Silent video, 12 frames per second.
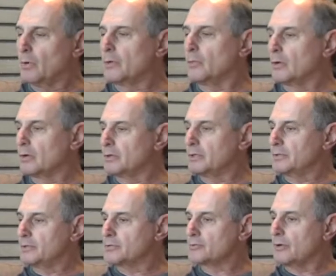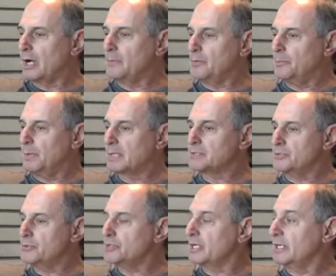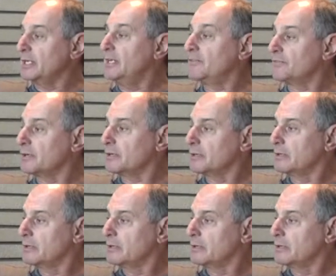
one word to describe you best. You said giver.